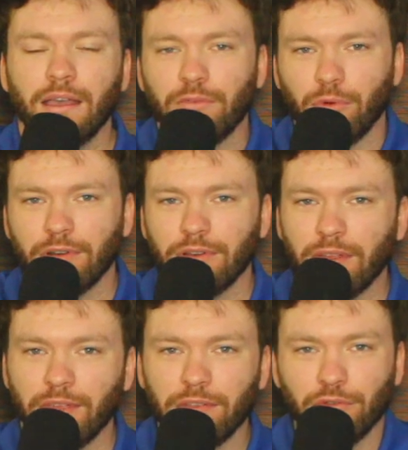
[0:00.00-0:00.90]
Hey everyone,
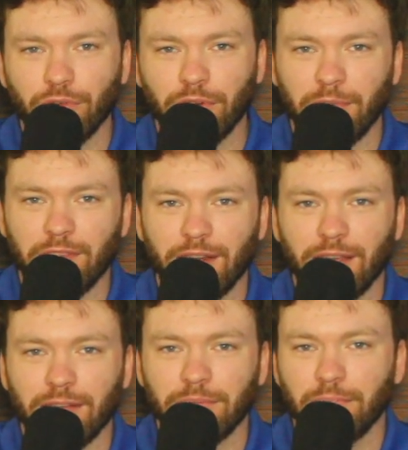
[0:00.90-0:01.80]
thanks for joining me
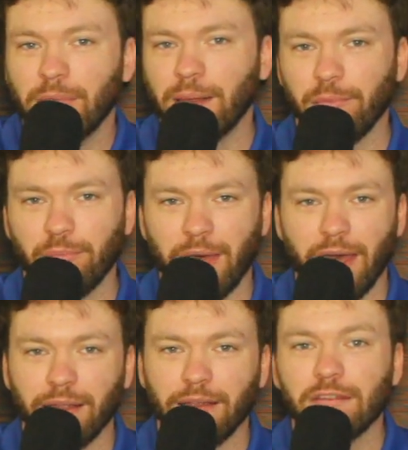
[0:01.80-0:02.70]
today. My name is
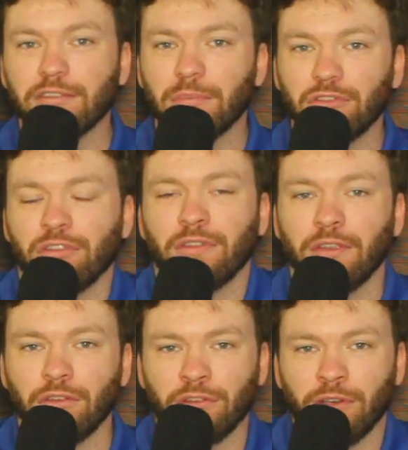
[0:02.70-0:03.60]
Matt, and as I mentioned in
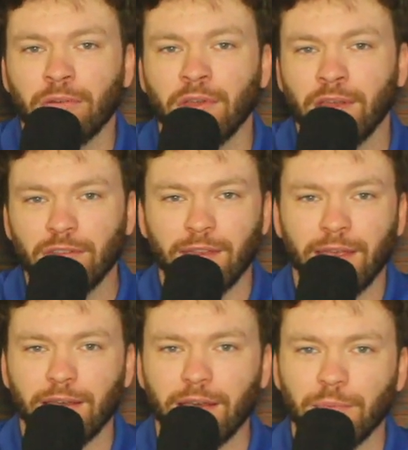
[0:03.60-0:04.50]
the intro,
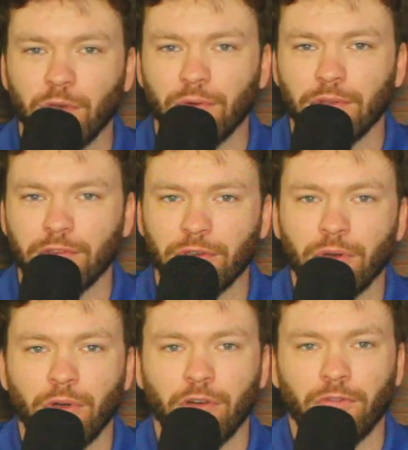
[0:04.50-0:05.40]
today I'm going to
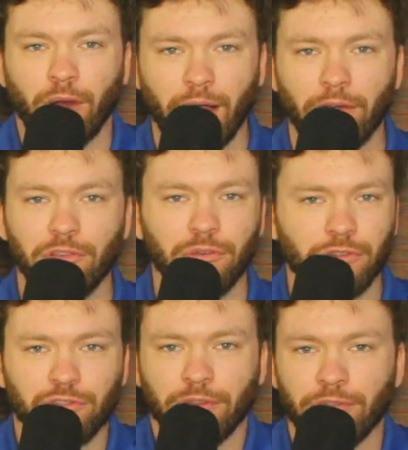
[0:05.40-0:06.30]
go over how you
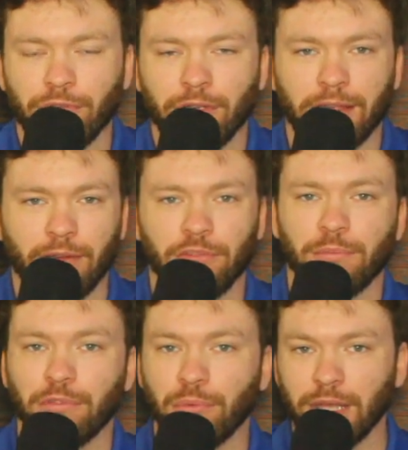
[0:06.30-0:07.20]
can transfer accounts
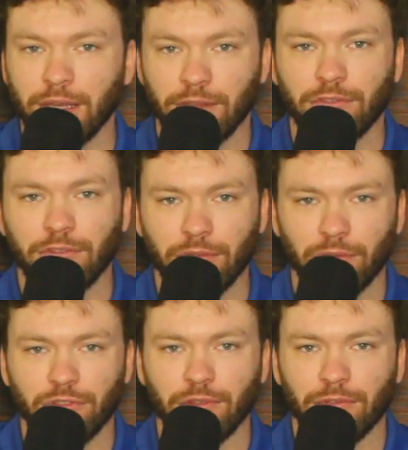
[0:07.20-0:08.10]
between
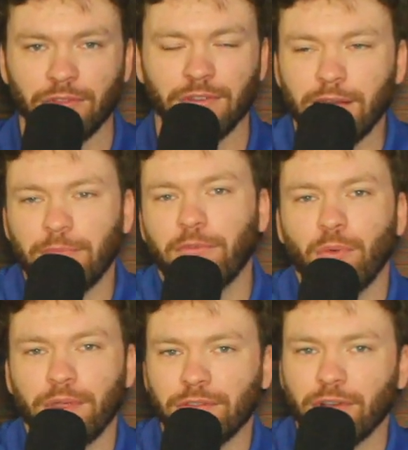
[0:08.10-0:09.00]
institutions. Now, before
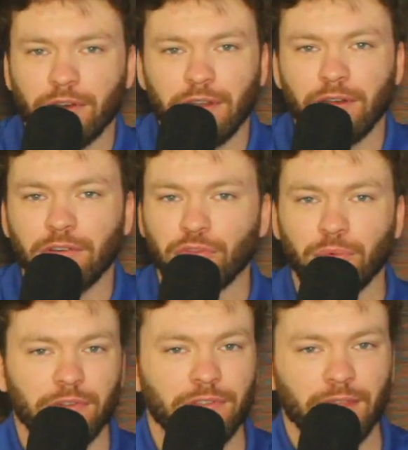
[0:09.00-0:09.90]
we get started here, I just
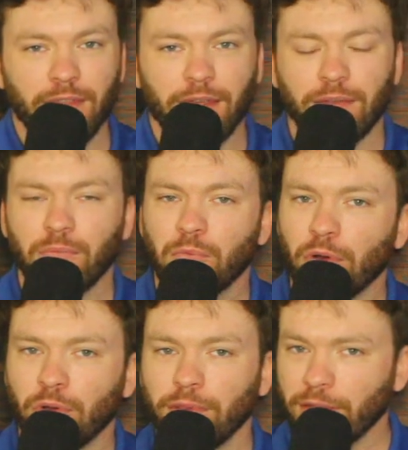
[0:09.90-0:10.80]
want to say that
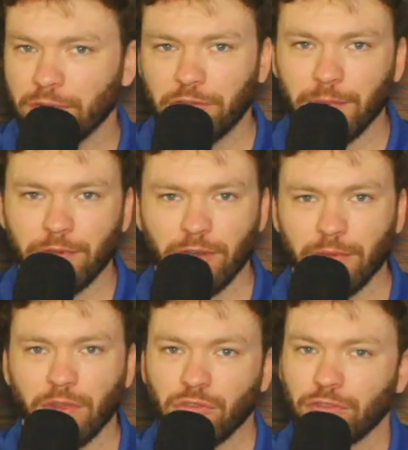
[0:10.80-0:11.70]
we're only going to be talking
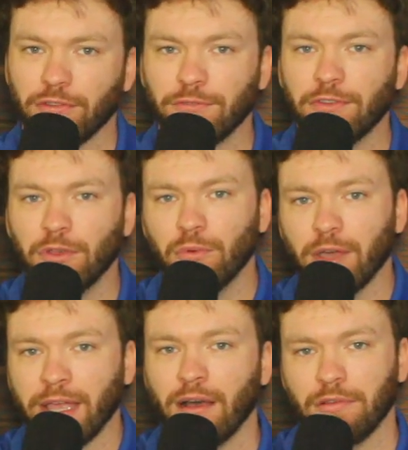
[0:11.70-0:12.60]
about just a few
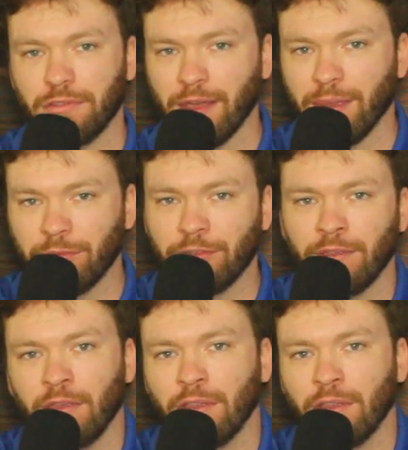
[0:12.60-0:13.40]
account types.